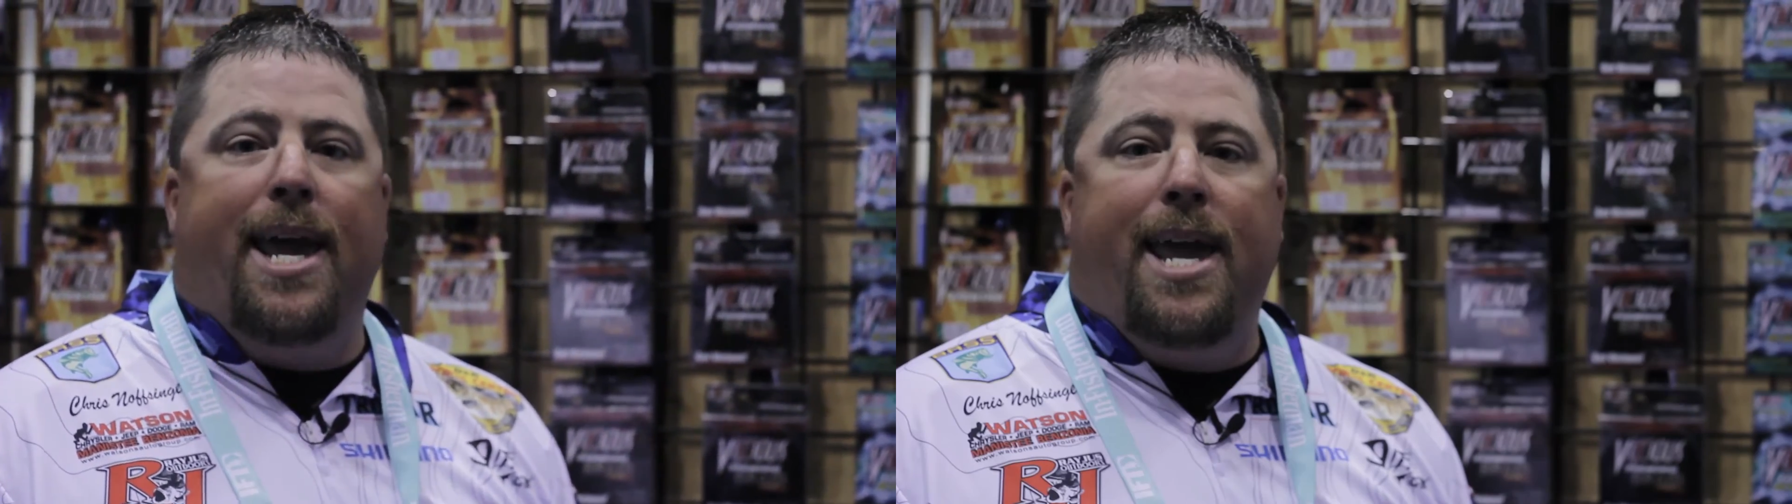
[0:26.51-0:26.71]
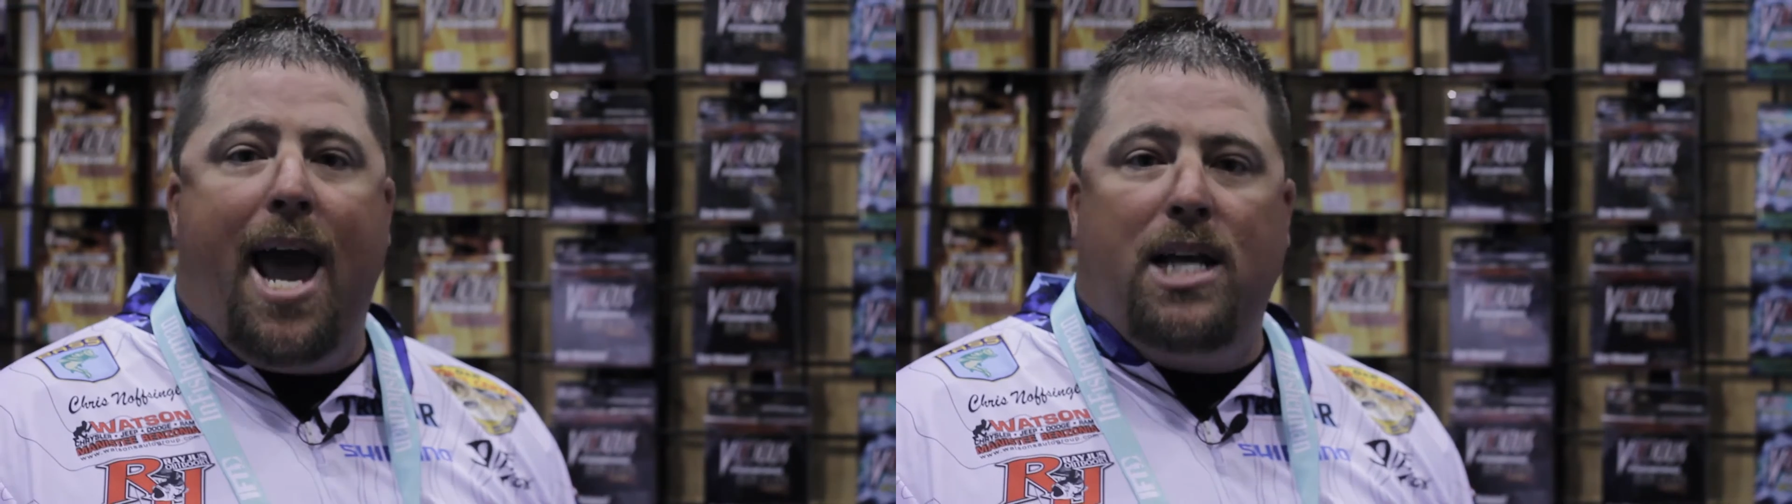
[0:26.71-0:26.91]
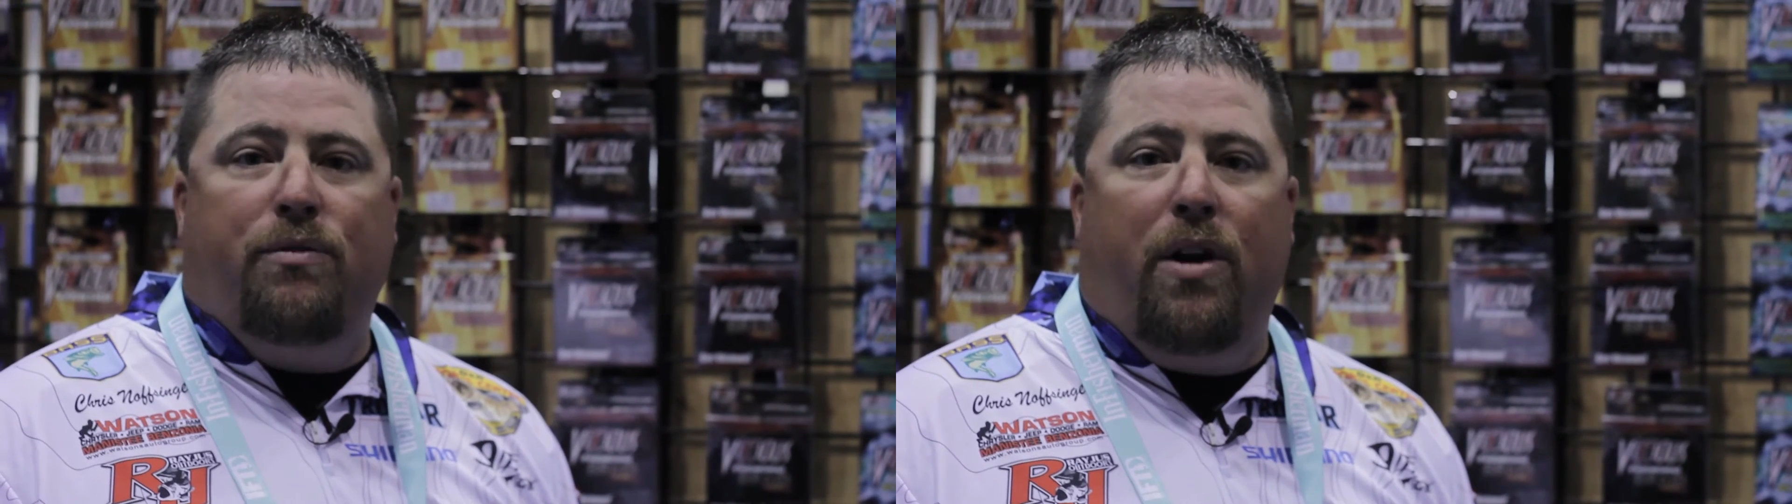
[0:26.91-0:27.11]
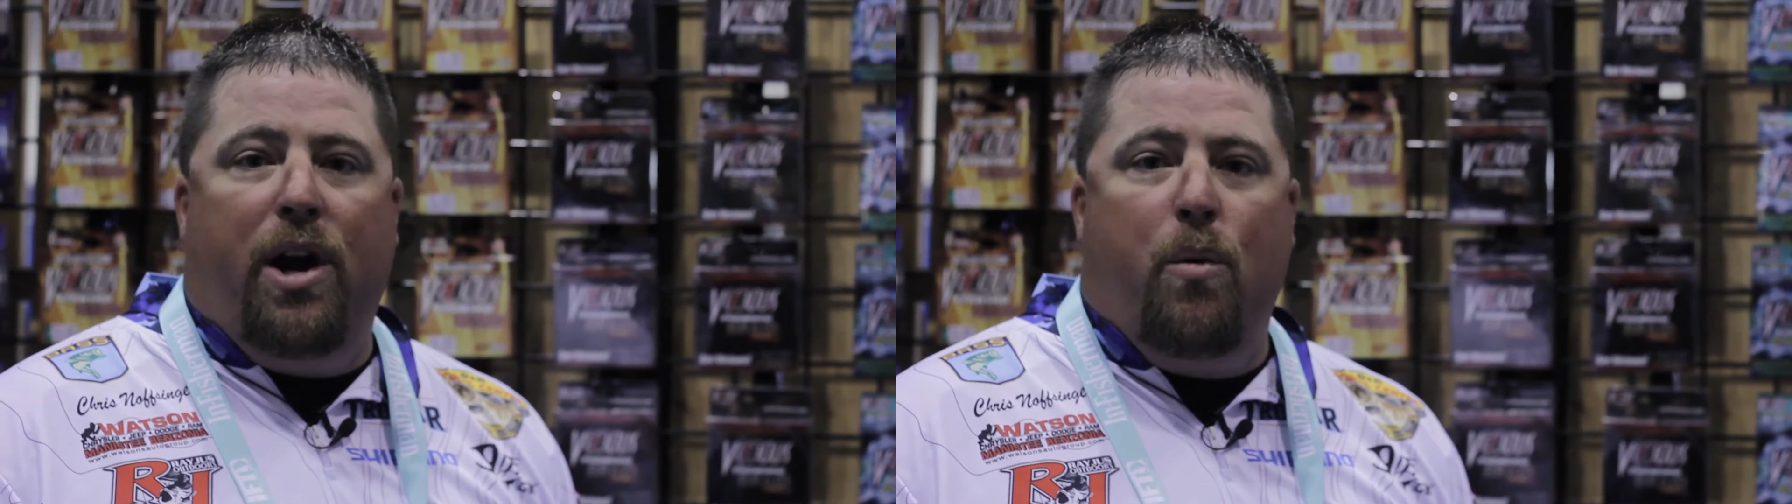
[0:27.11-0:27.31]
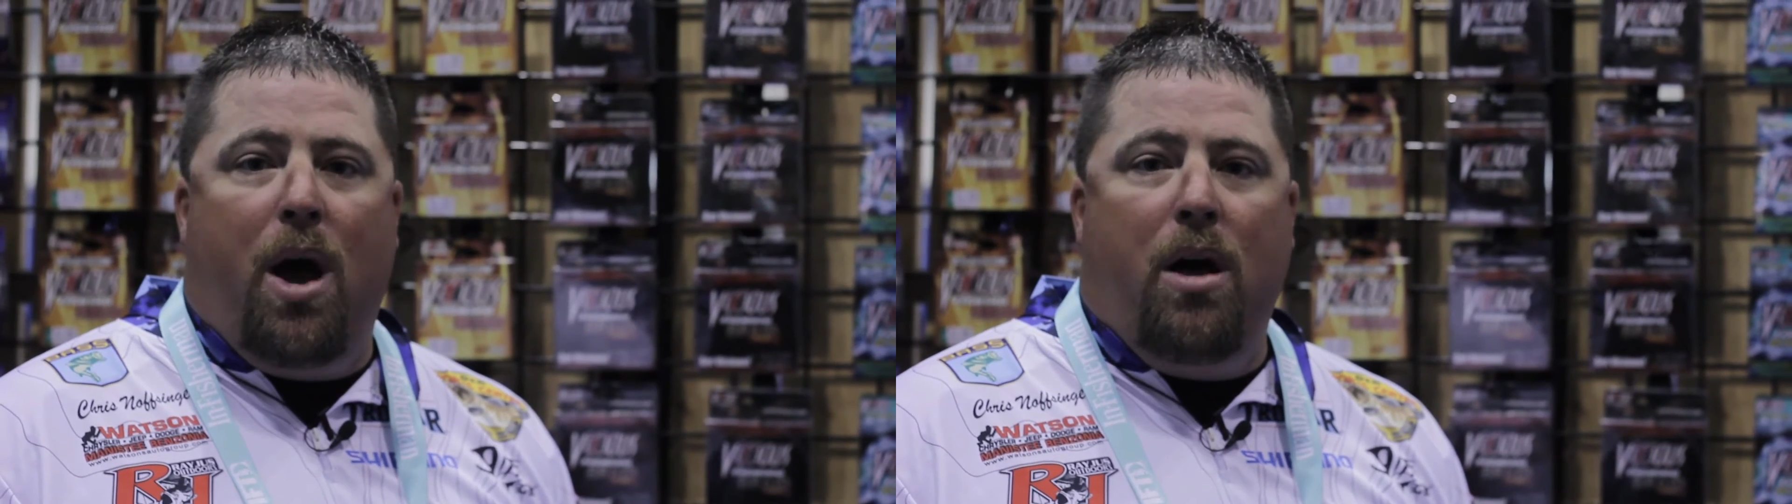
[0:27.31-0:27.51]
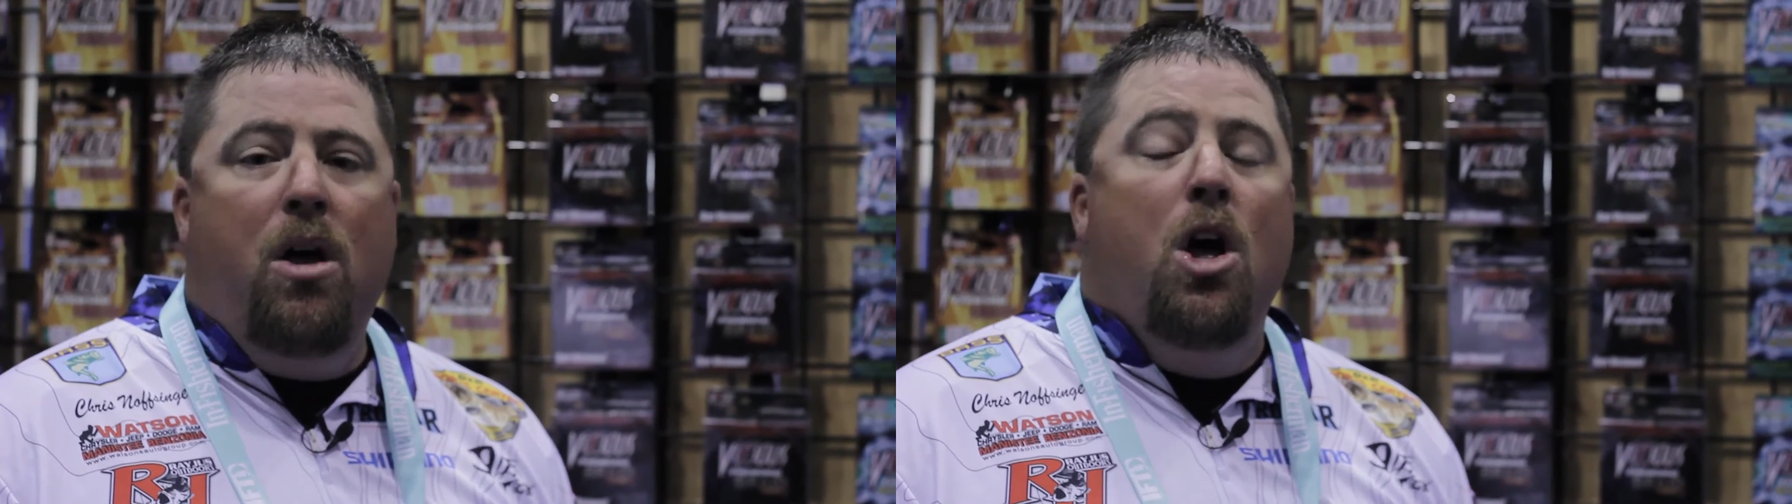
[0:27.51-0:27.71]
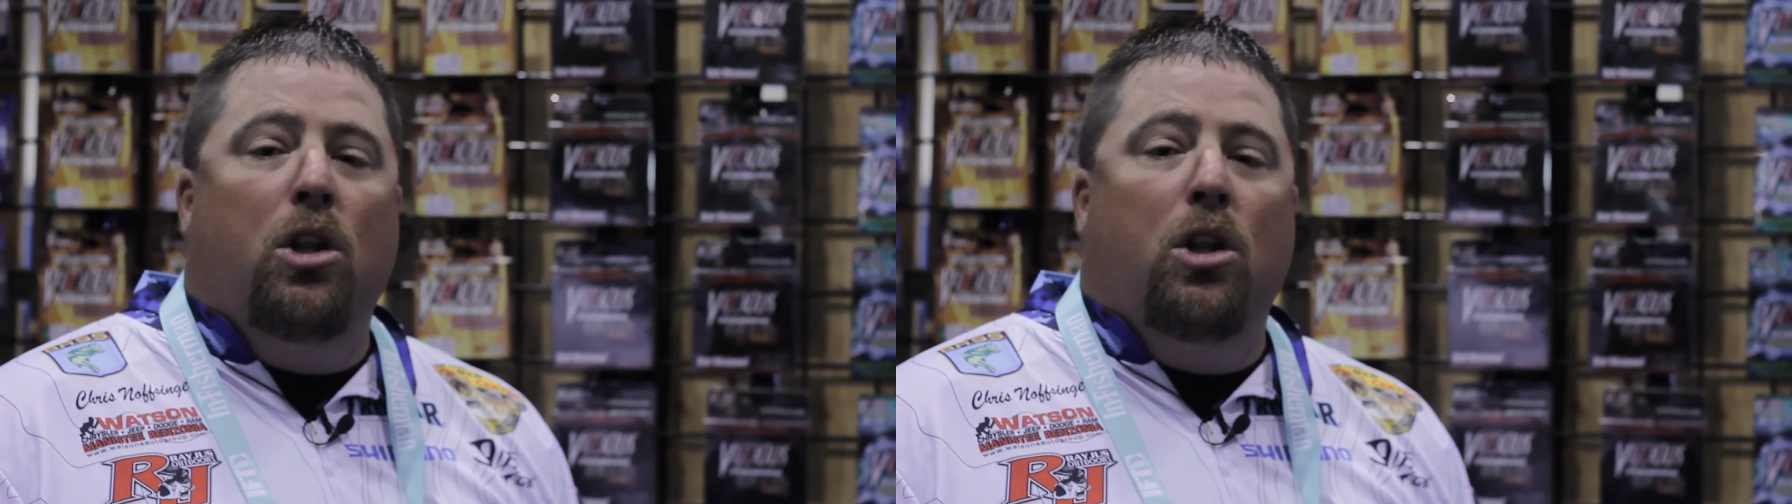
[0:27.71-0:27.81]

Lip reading: It casts very well,